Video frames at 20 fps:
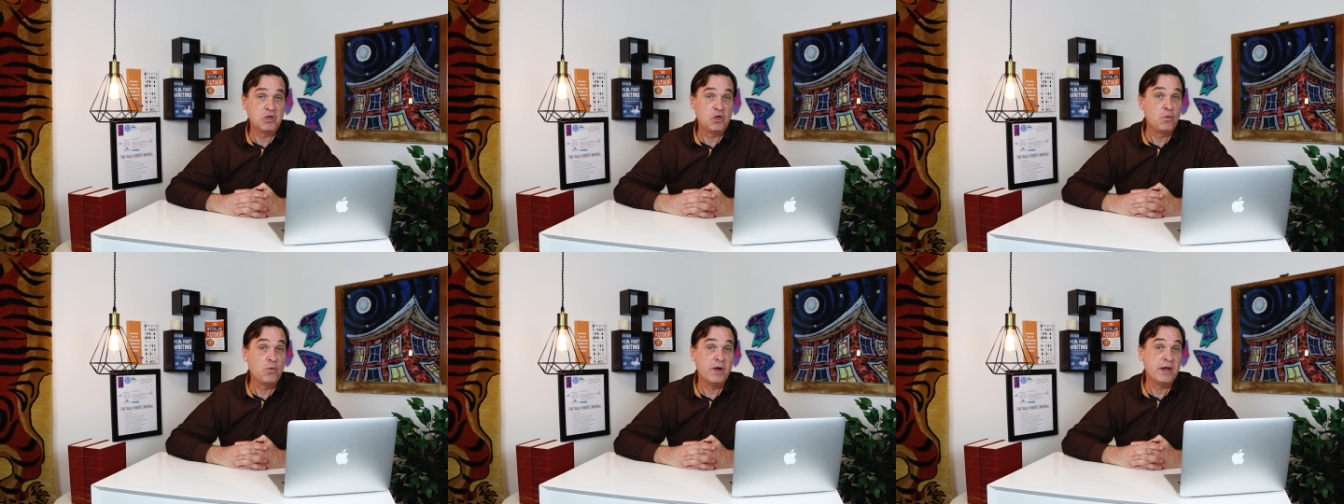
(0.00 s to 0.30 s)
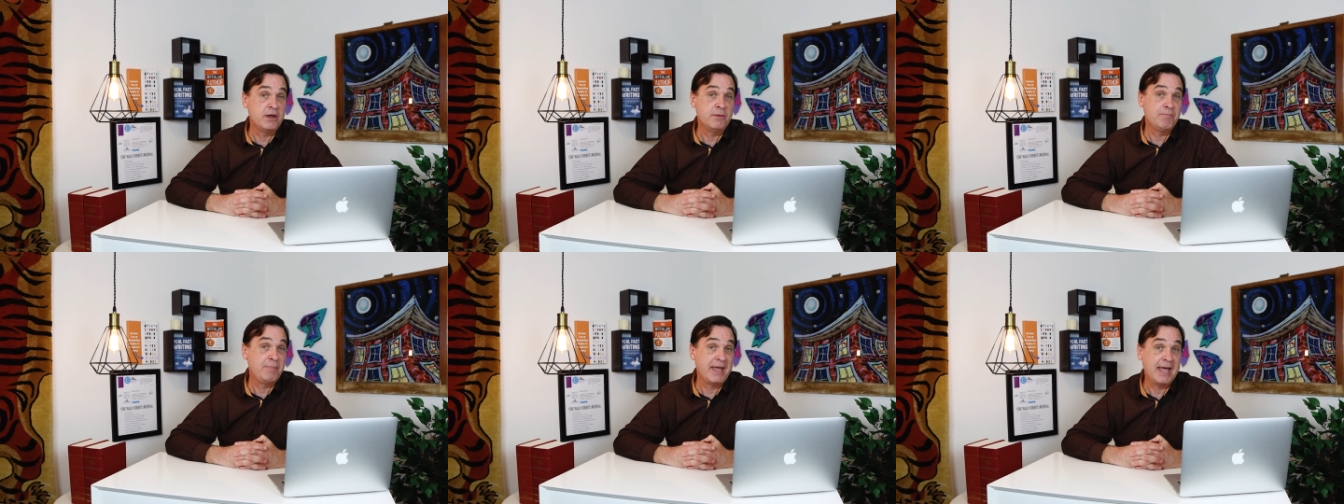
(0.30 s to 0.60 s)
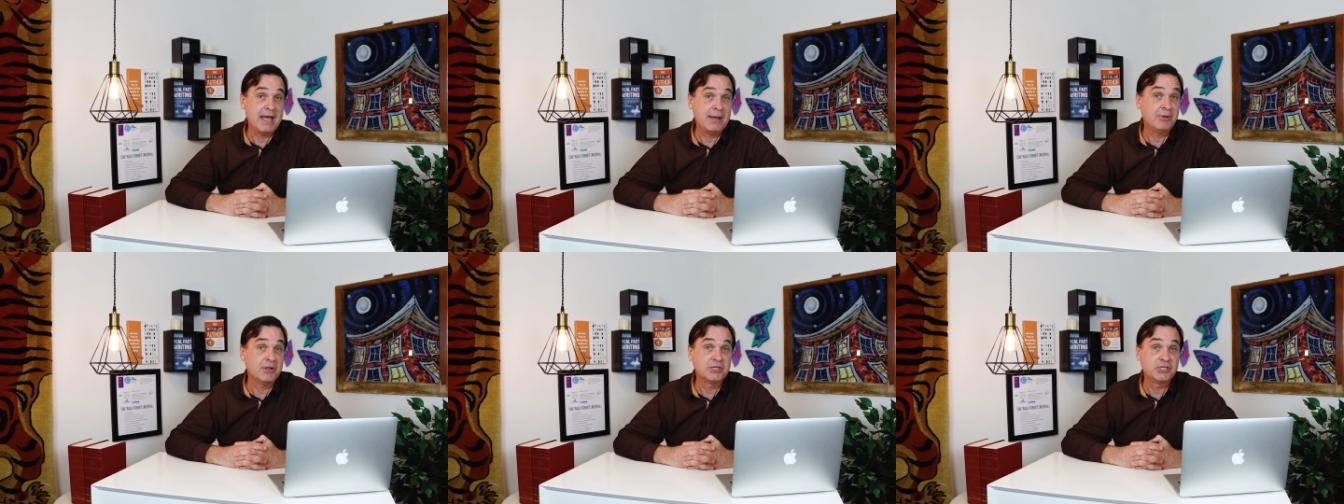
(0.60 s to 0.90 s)
you wouldn't
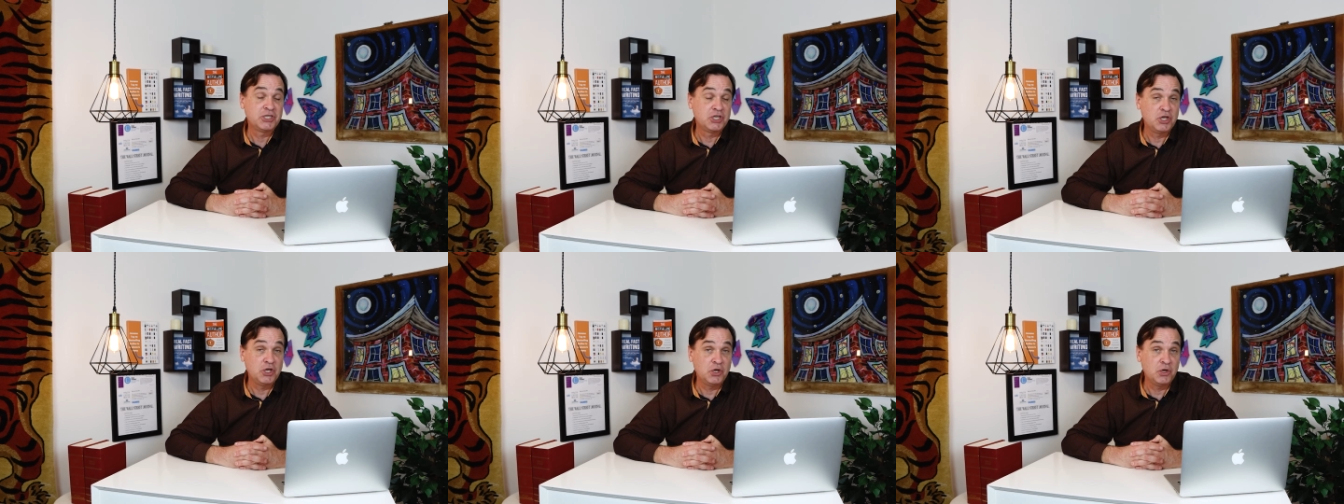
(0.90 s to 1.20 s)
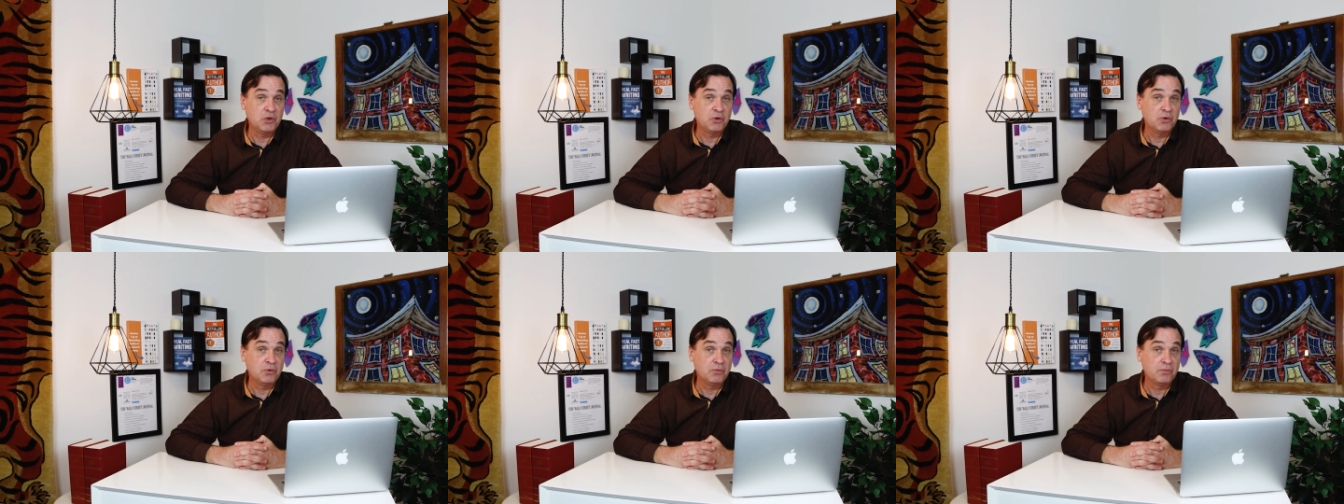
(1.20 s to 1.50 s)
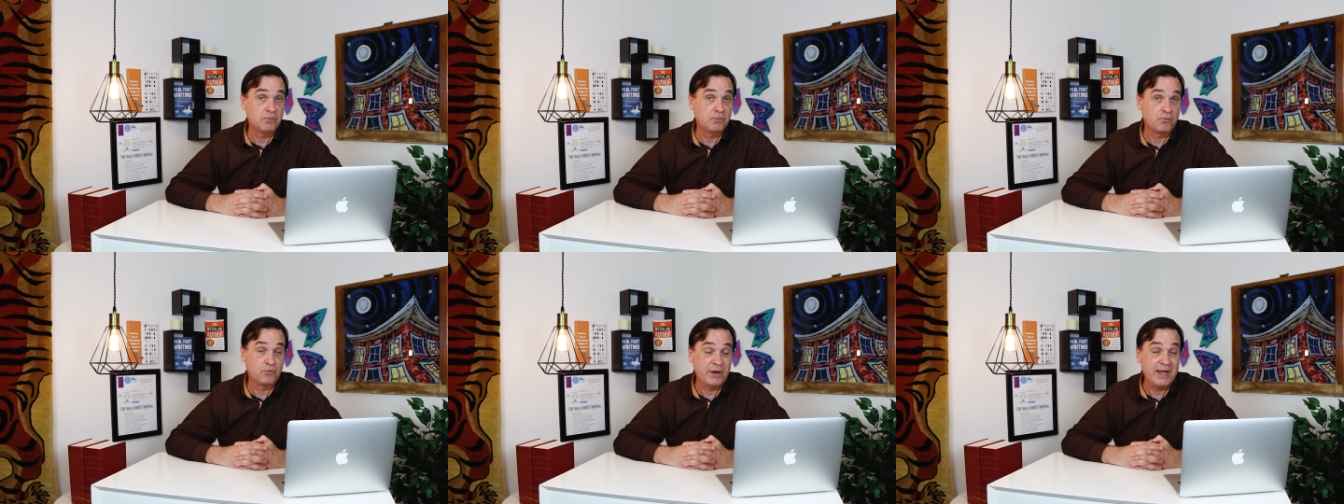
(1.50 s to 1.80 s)
be able
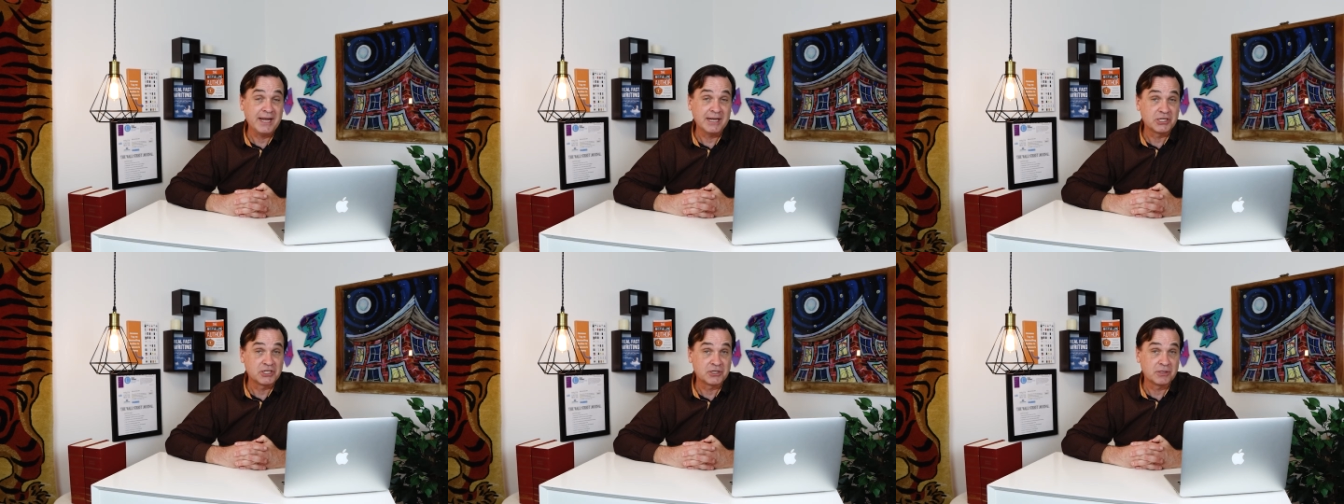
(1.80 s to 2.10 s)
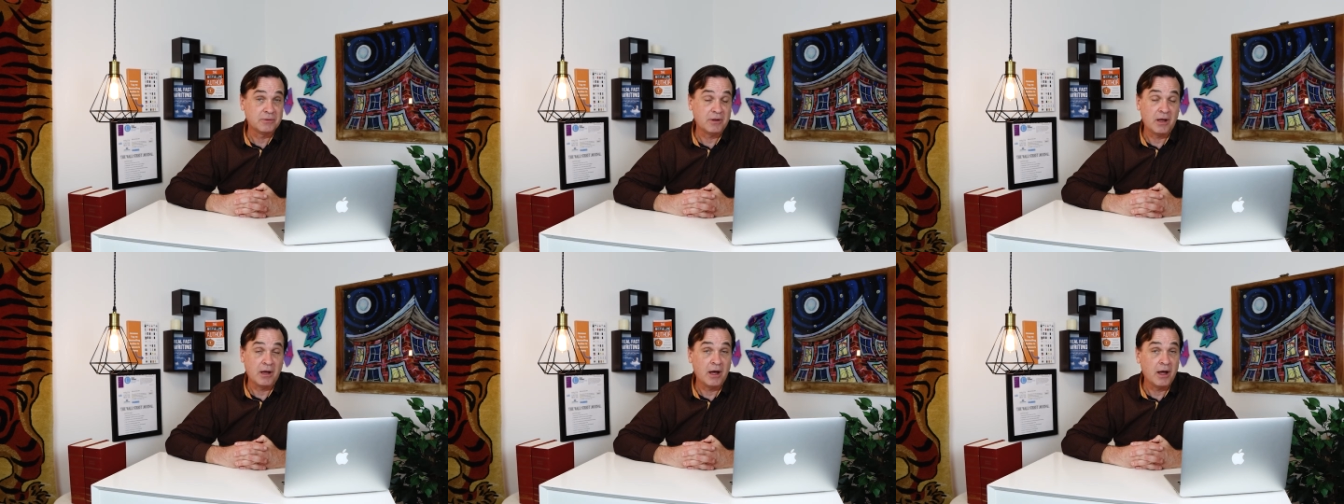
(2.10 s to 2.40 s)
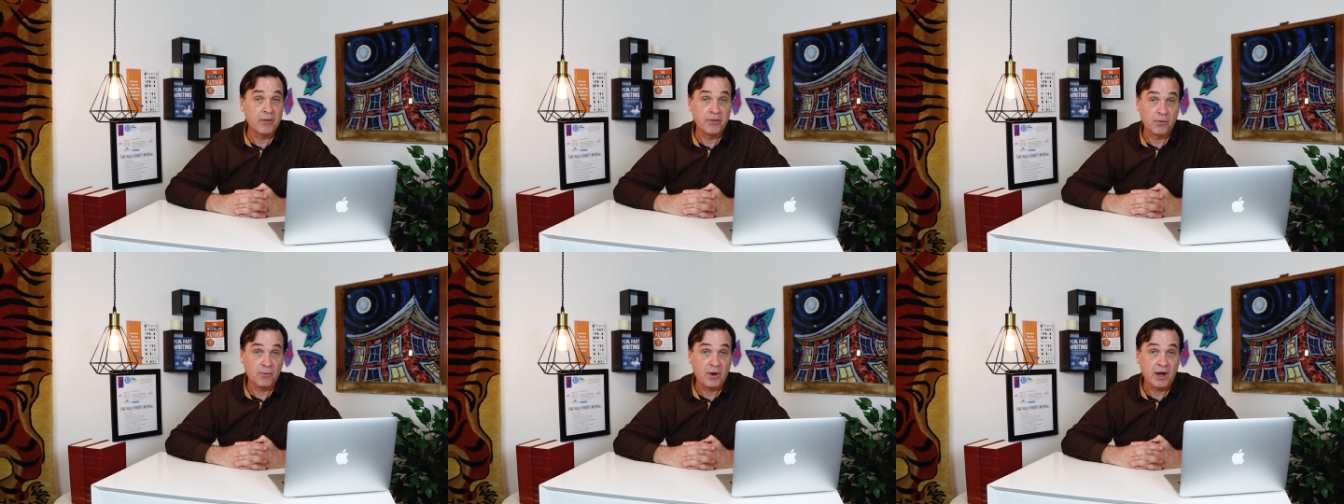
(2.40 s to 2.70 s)
to reach
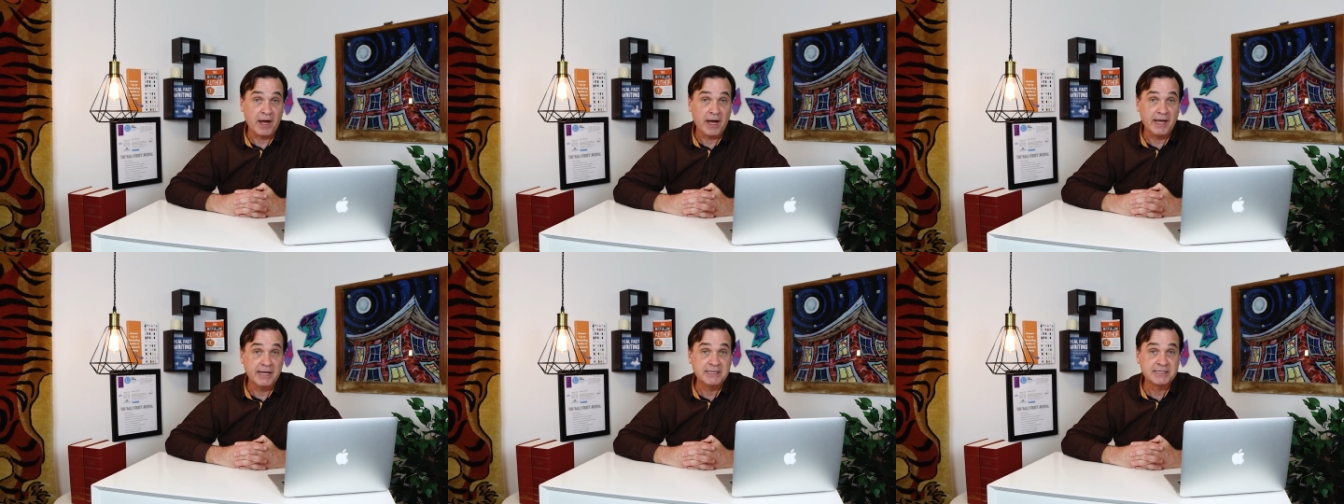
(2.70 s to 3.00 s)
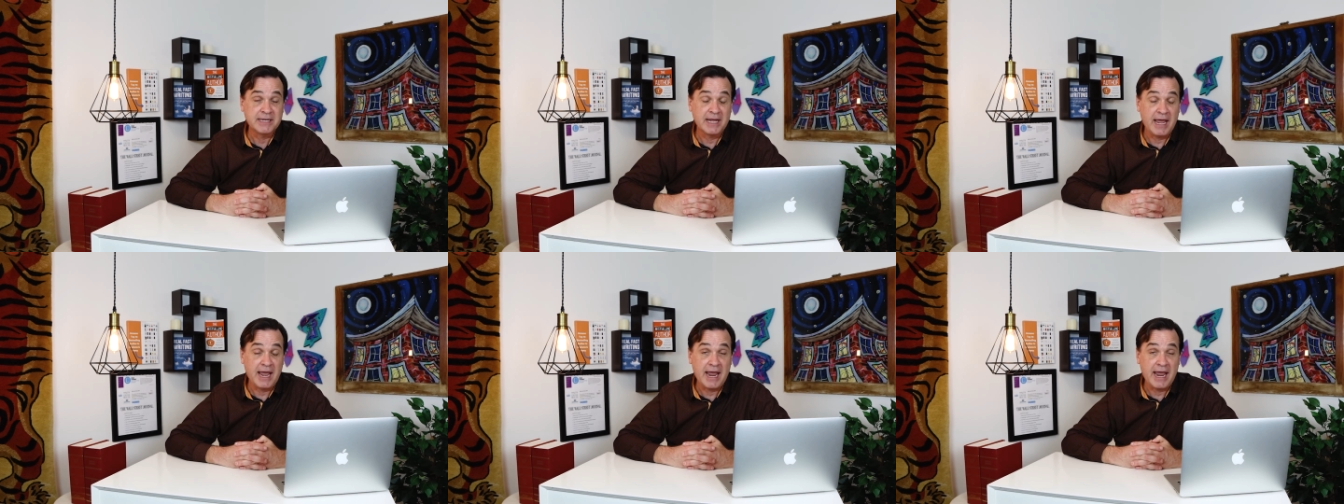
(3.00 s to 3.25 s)
otherwise.